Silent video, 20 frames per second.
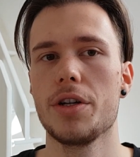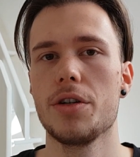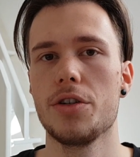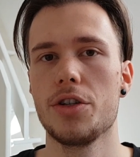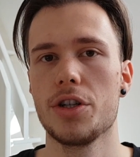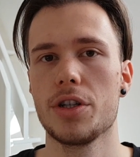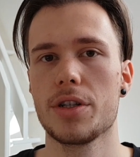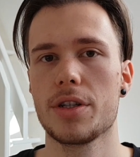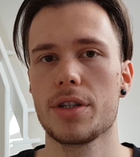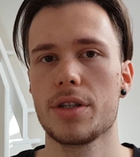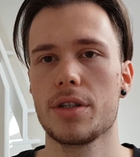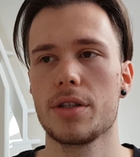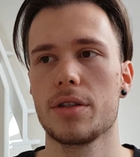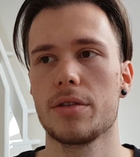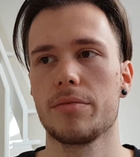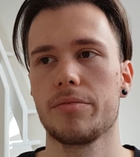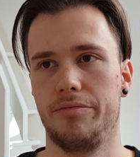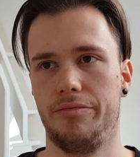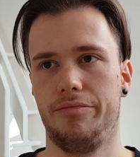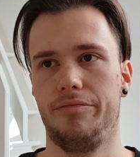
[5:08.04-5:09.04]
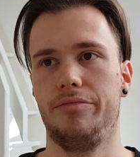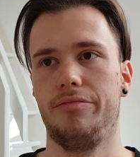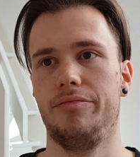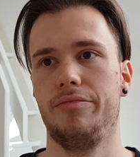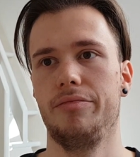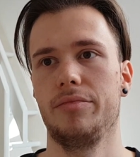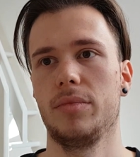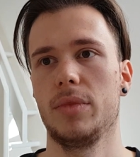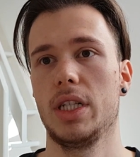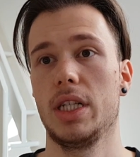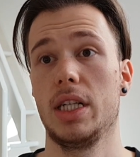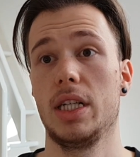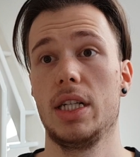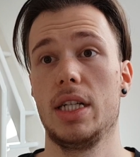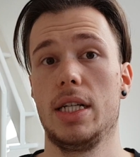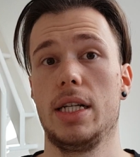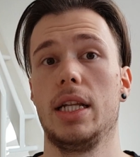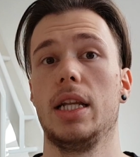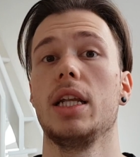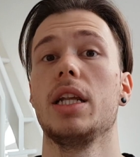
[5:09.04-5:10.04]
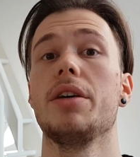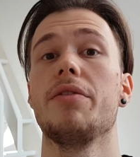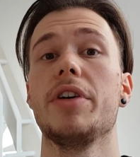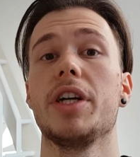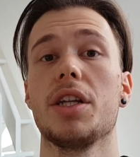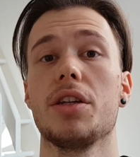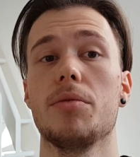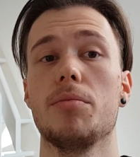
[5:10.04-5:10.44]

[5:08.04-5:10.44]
just living